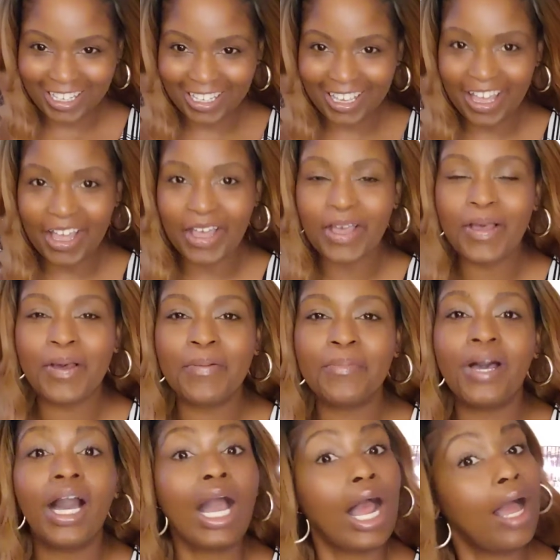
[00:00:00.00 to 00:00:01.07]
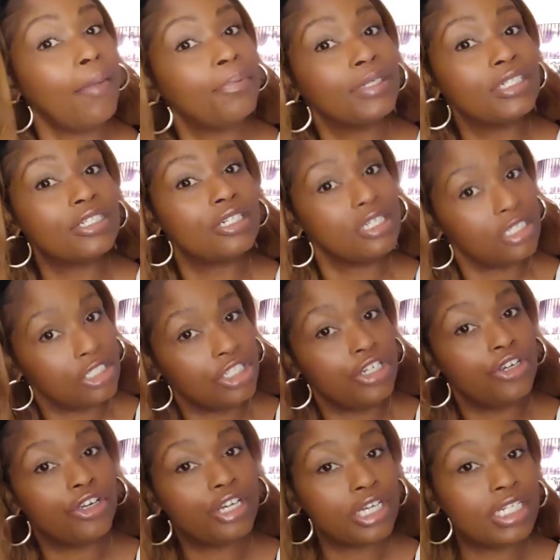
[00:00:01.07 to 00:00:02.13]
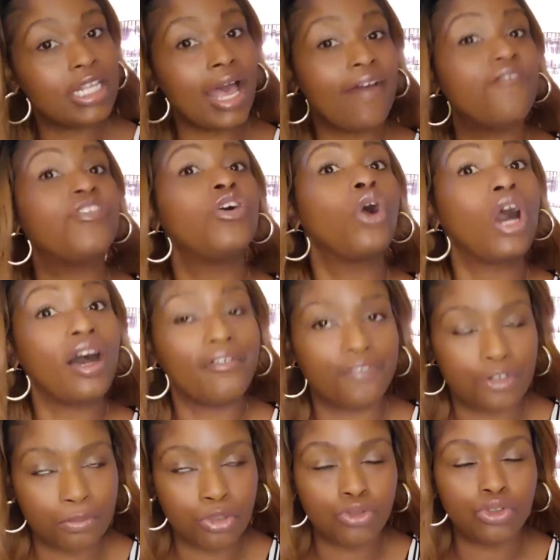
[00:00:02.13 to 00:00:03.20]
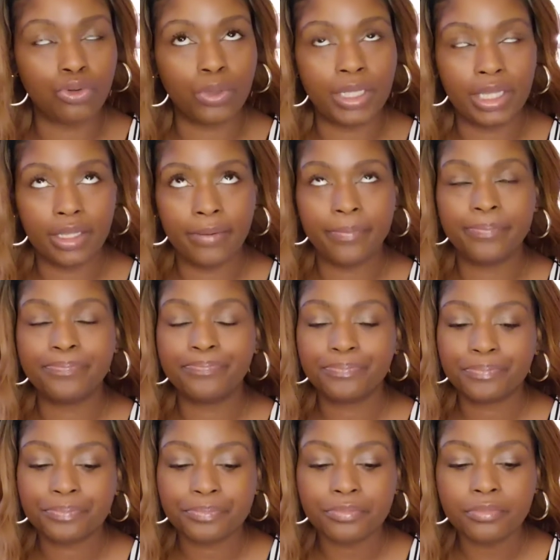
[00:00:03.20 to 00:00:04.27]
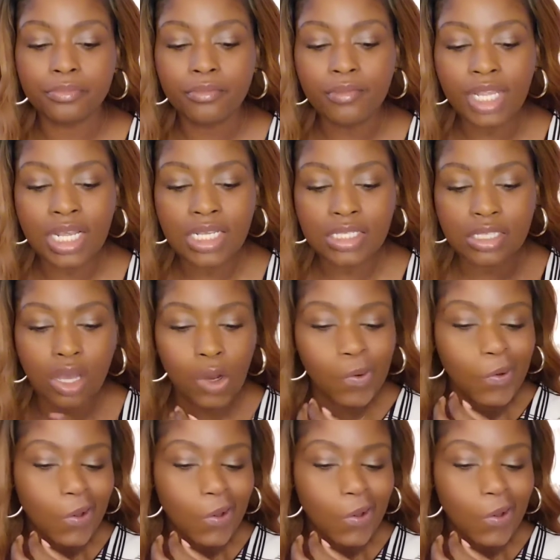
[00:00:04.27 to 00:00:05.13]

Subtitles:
accomplished this year because I feel comfortable doing them. So